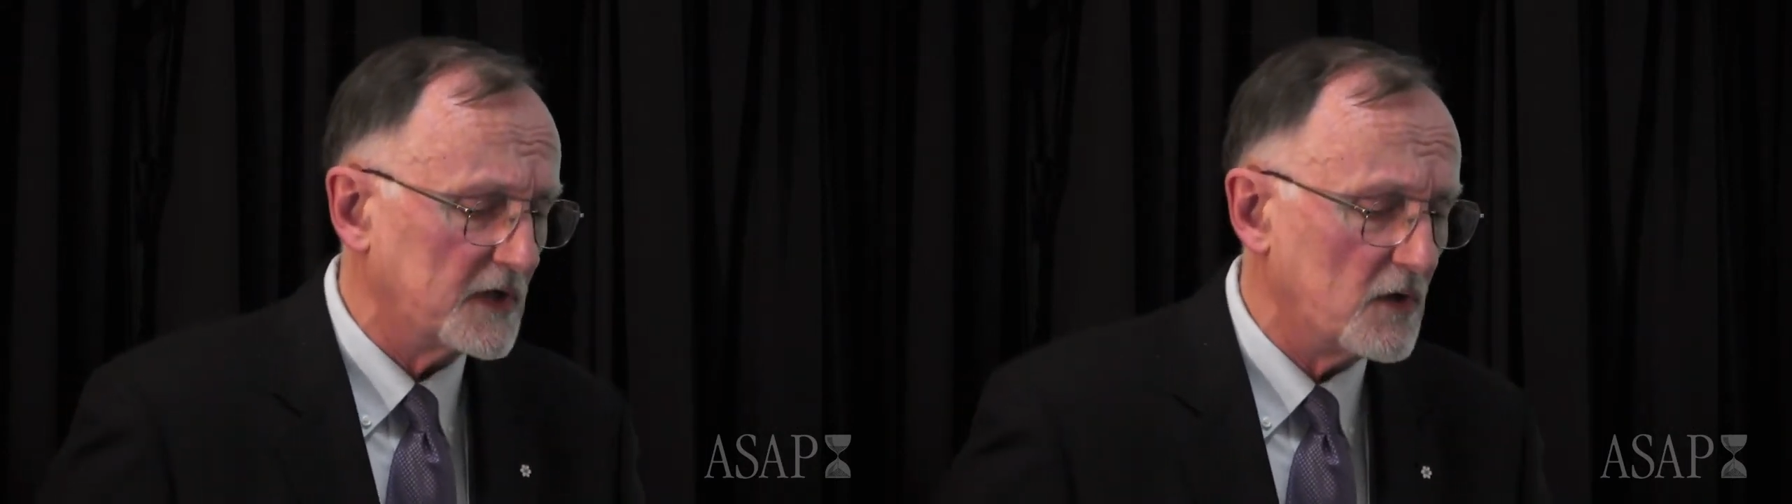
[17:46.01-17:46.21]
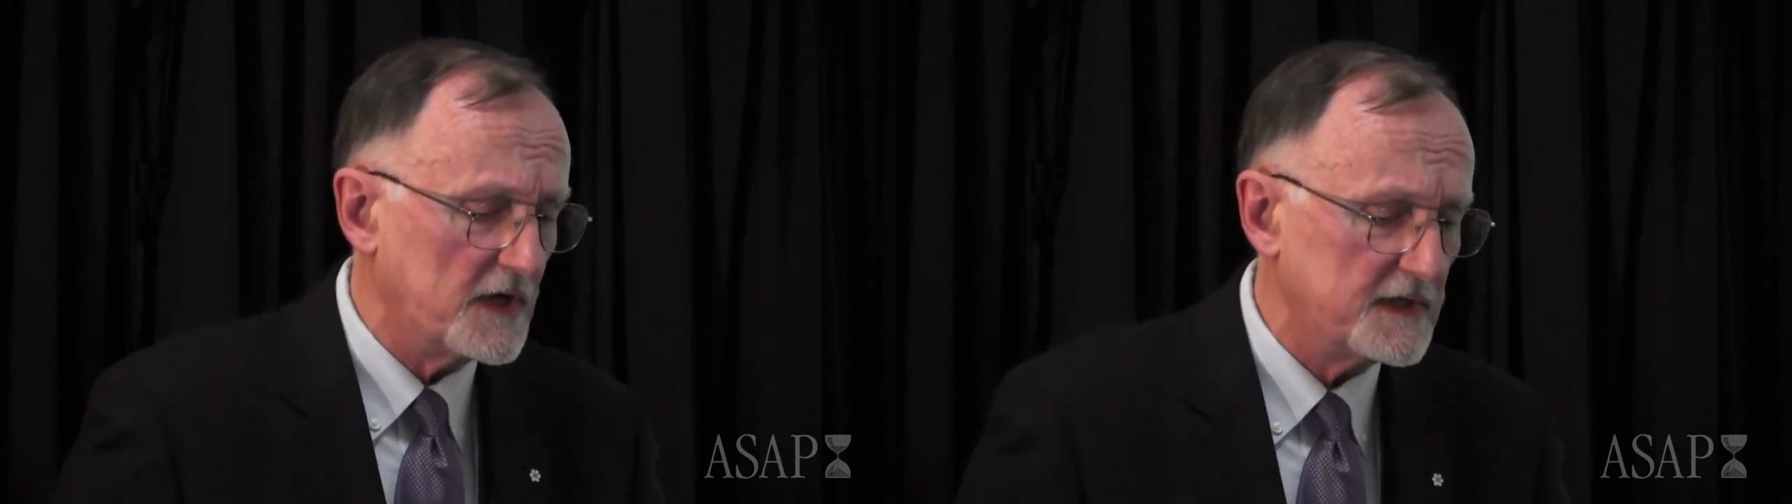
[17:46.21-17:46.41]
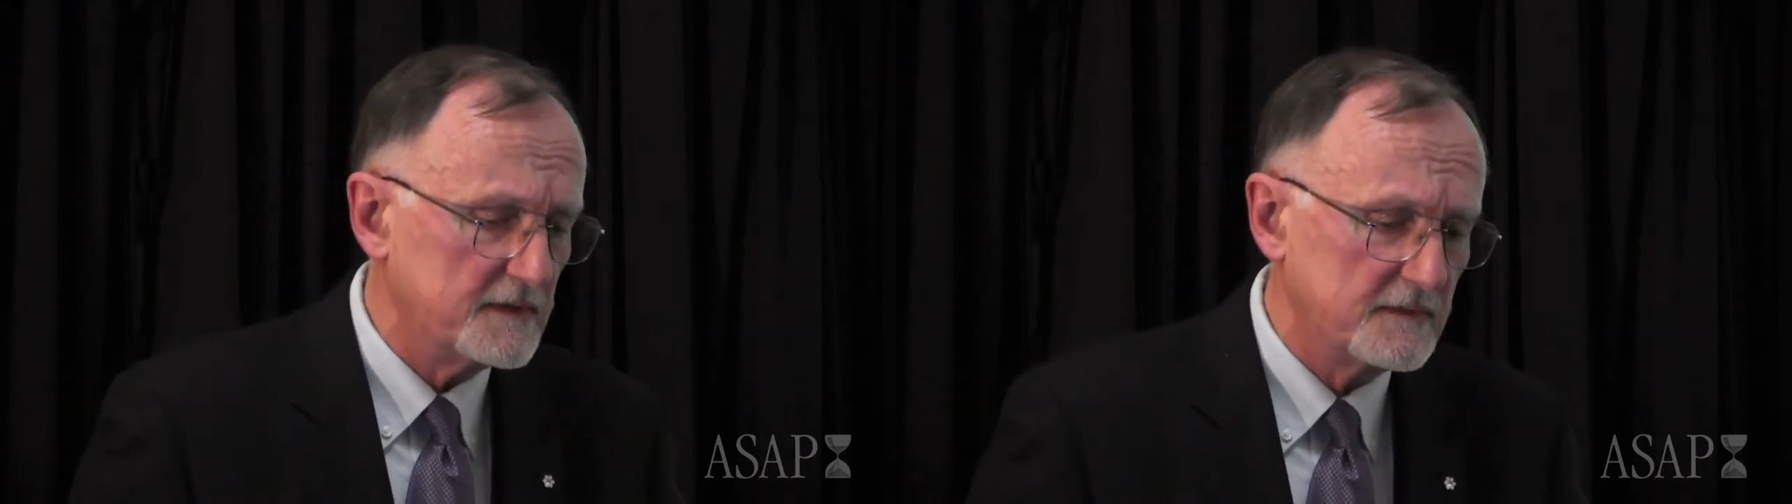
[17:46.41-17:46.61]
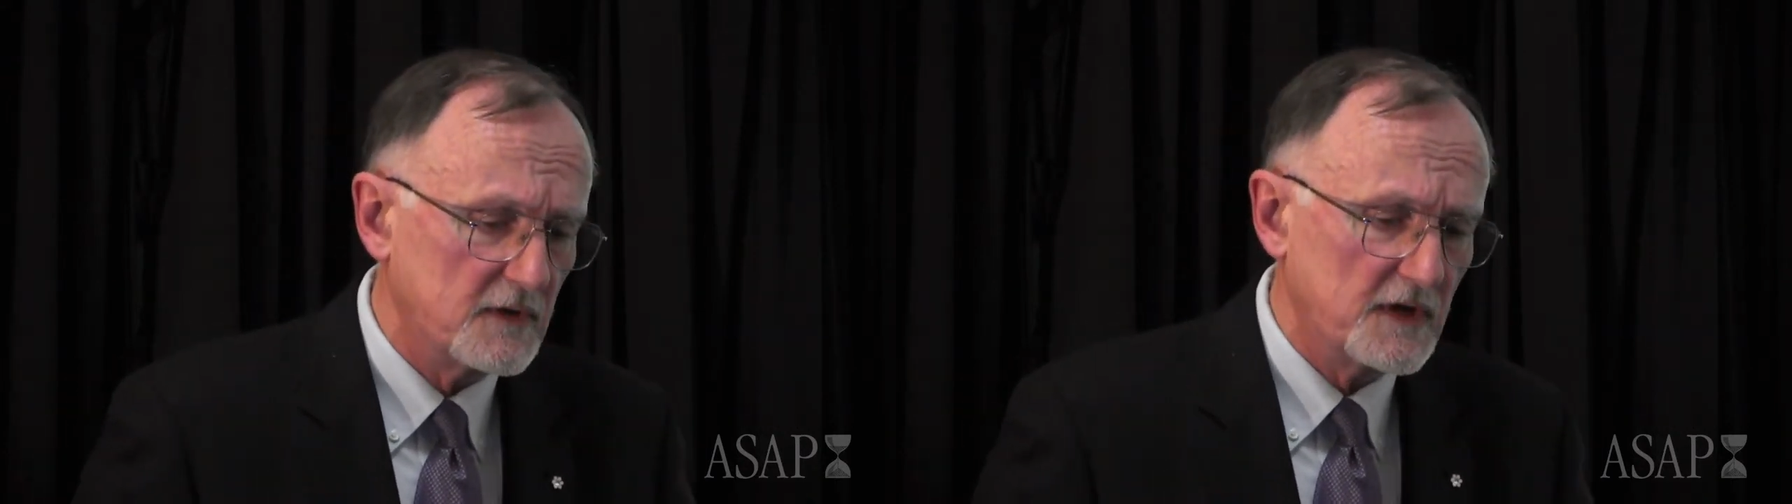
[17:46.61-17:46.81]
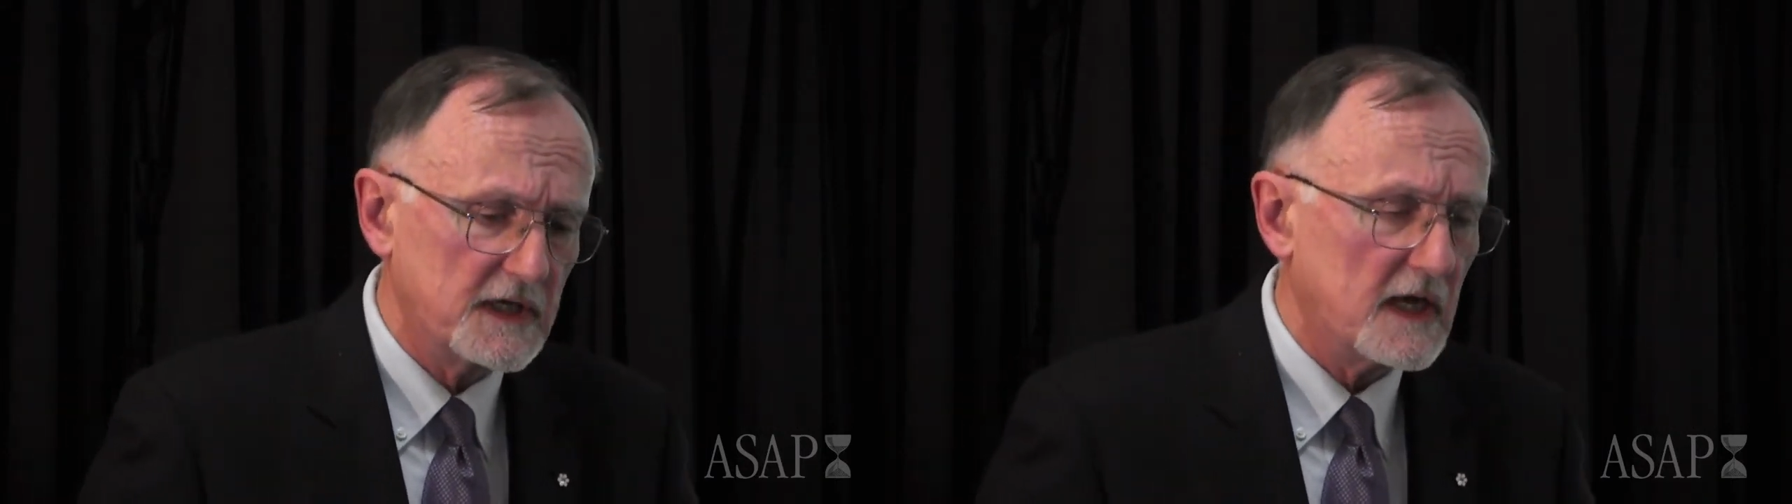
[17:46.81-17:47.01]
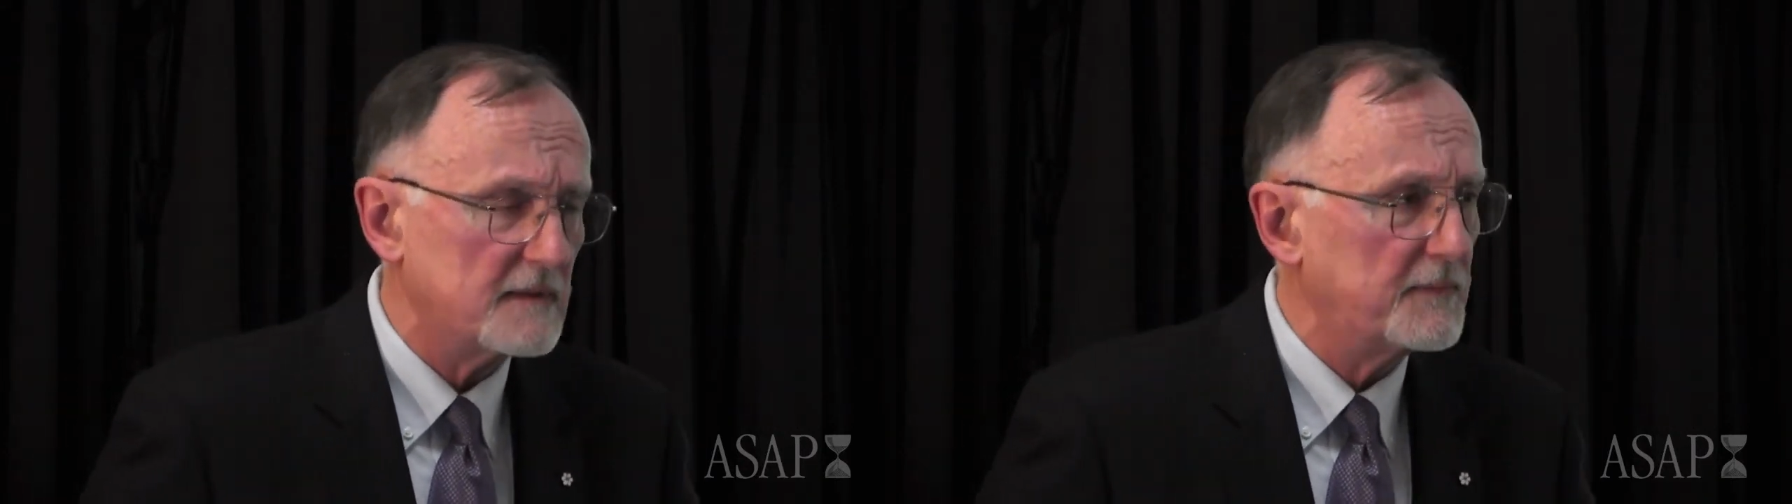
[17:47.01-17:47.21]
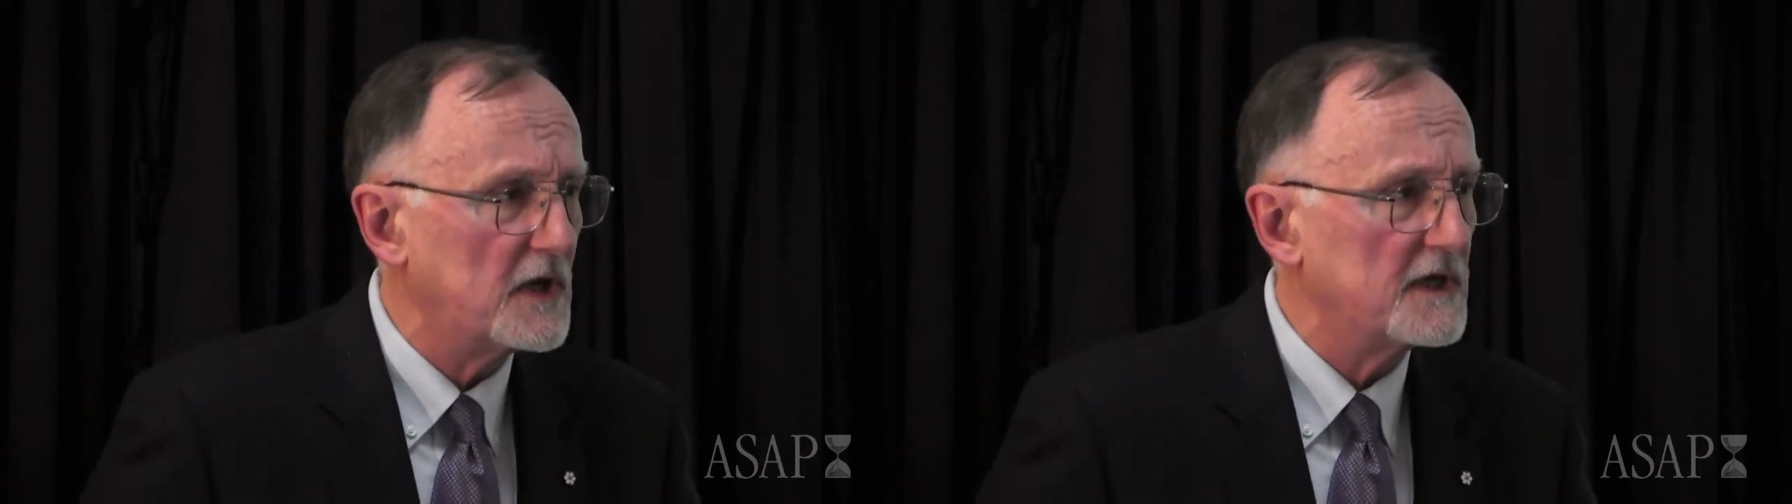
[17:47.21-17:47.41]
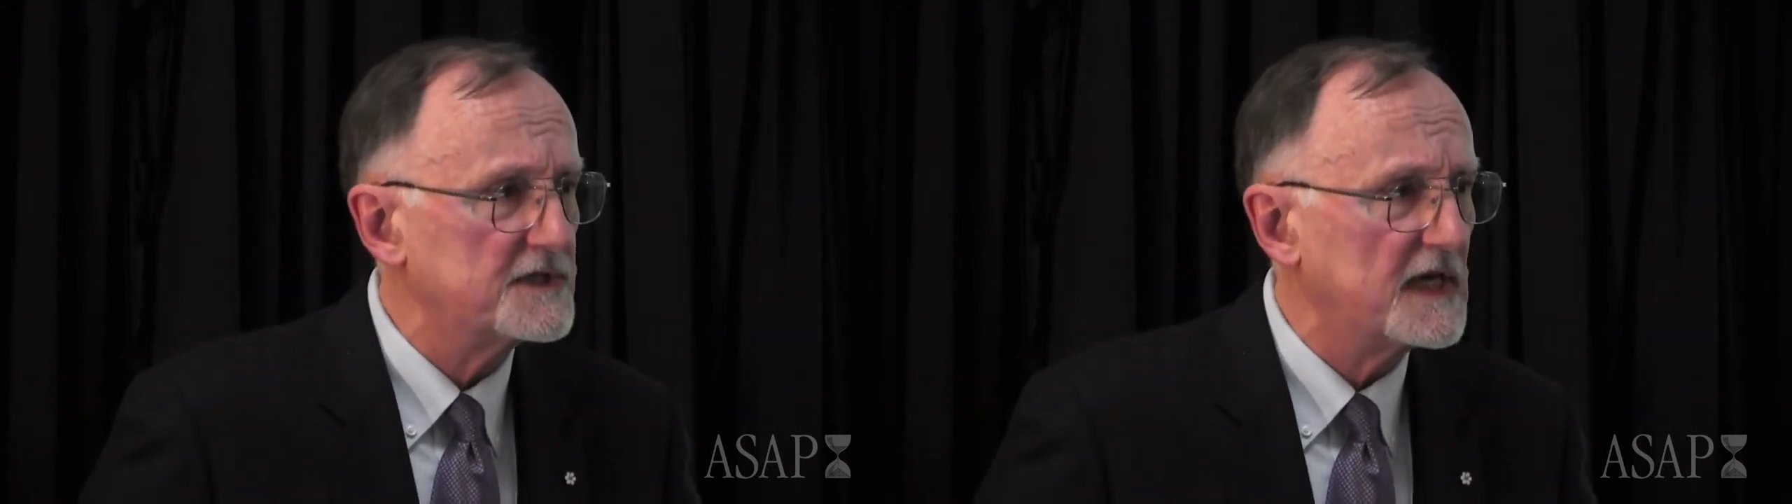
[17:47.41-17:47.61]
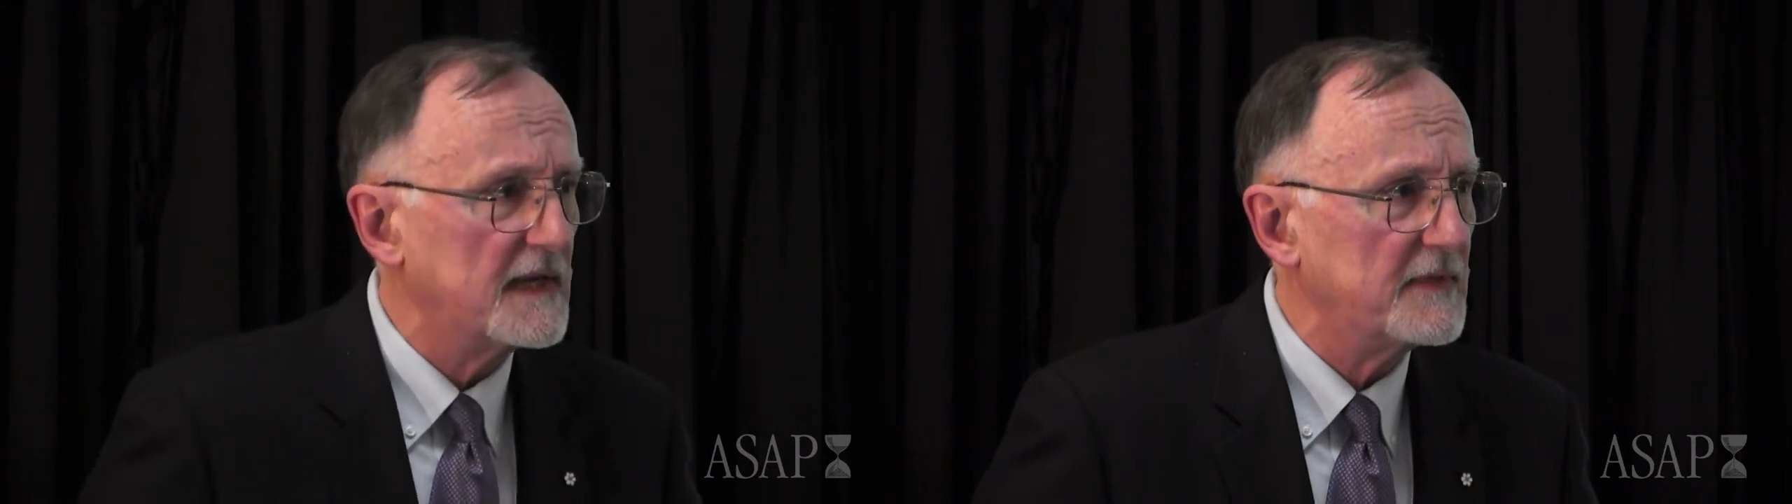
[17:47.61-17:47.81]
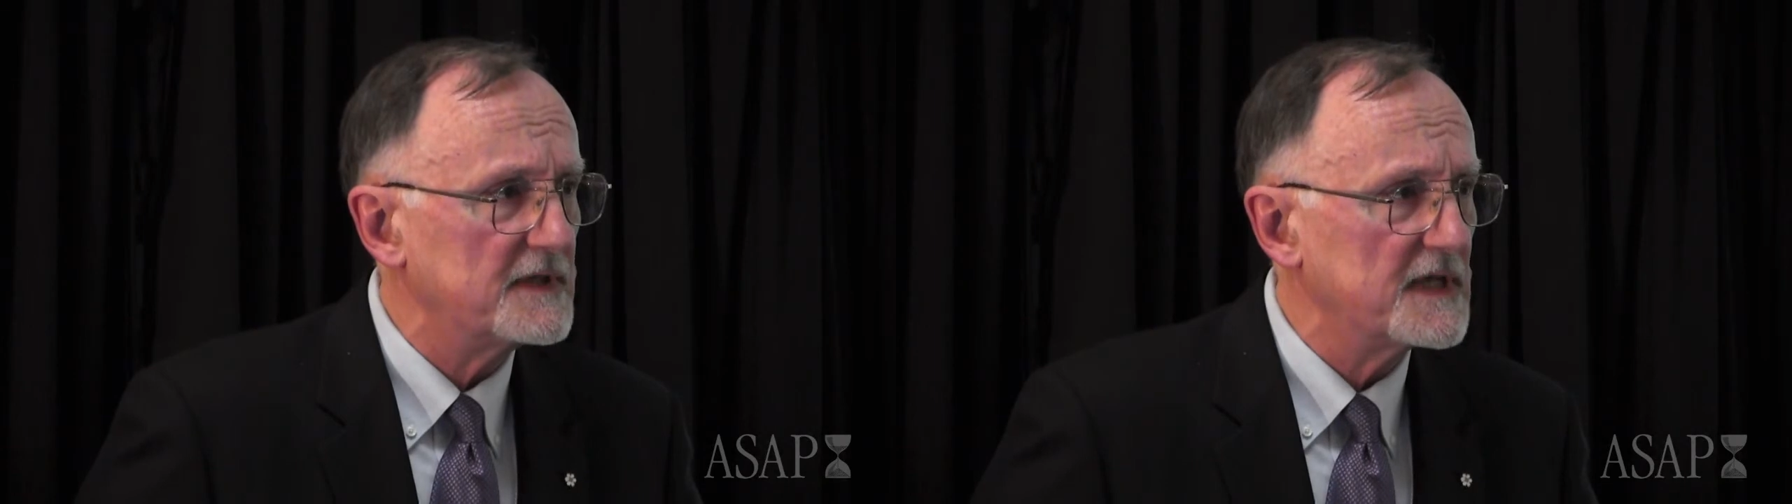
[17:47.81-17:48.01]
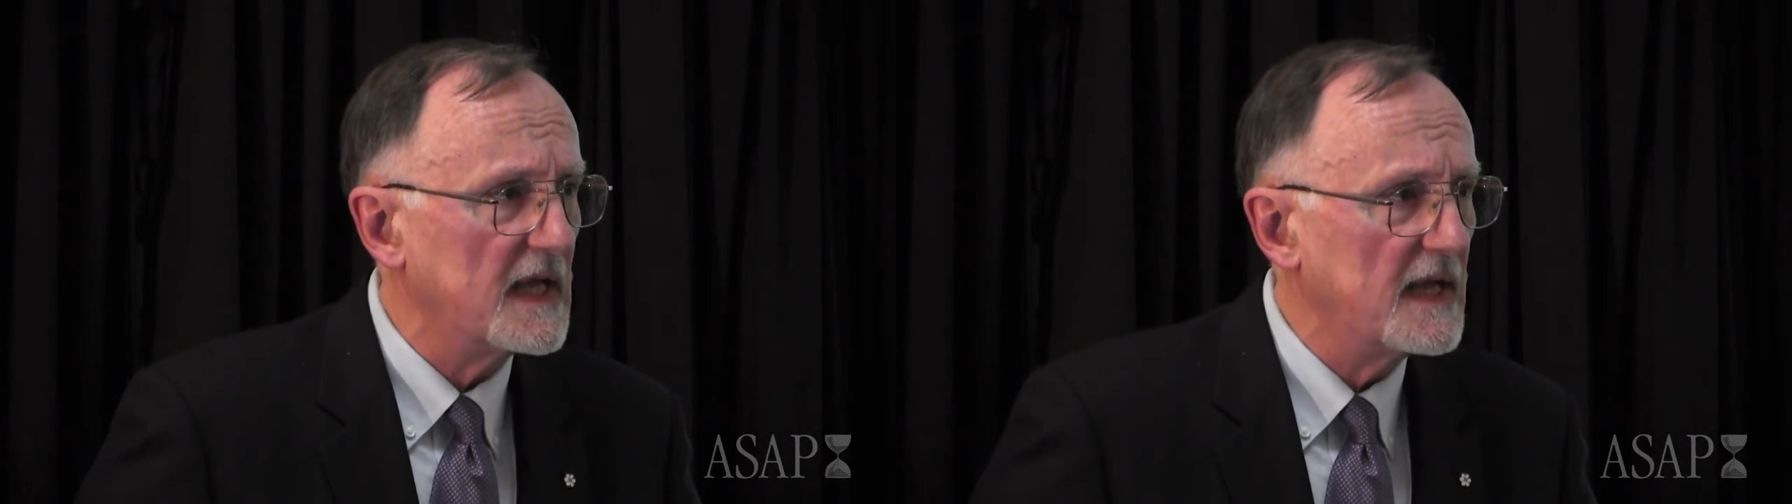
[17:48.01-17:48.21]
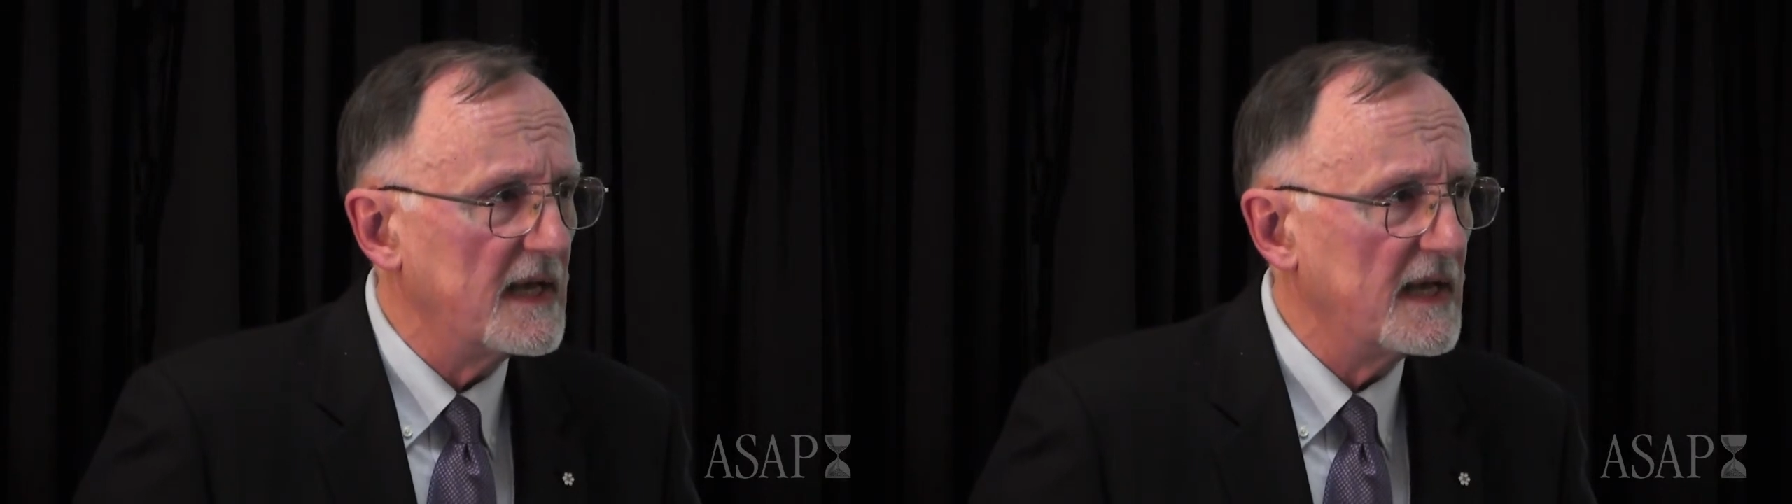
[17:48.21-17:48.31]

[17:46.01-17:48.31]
going to cut and polish diamonds.